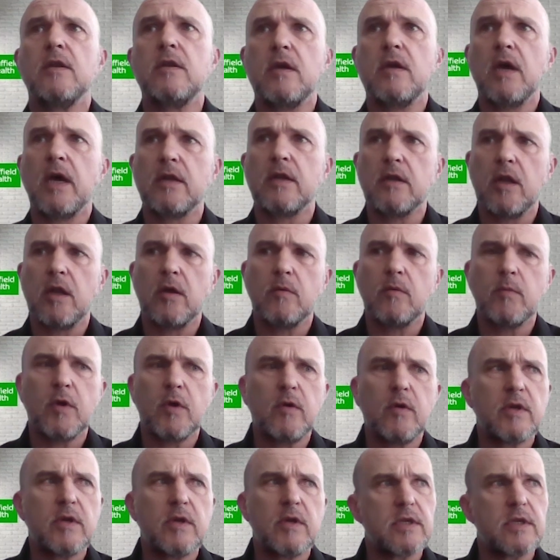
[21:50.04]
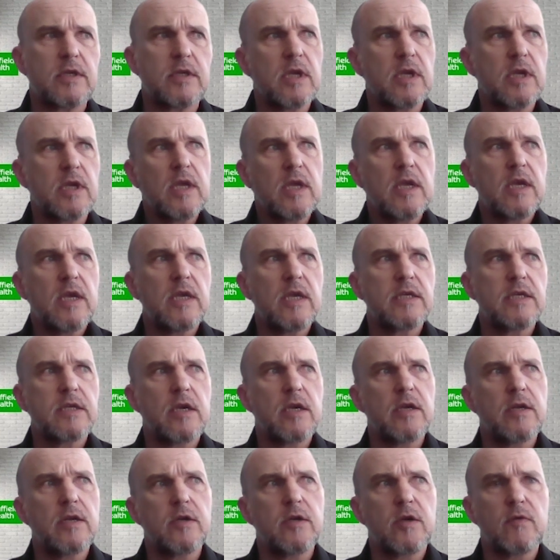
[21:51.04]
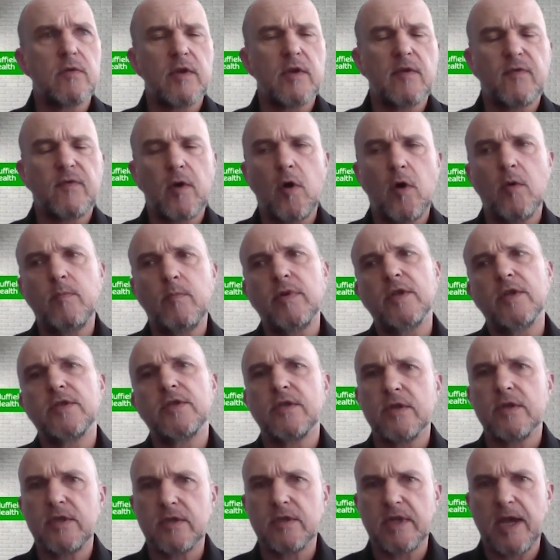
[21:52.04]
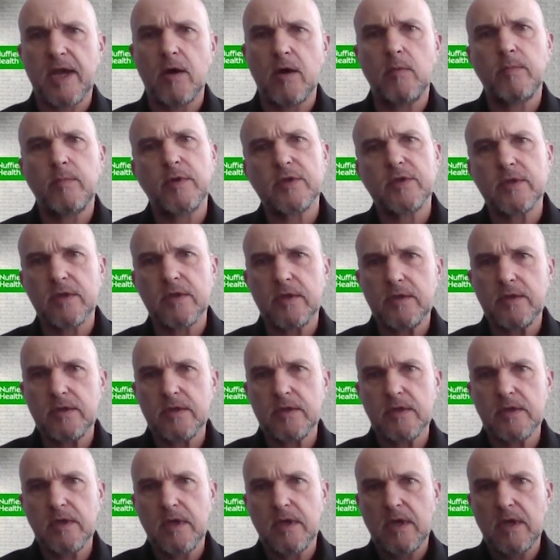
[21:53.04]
and loneliness is a degree of hopelessness and helplessness.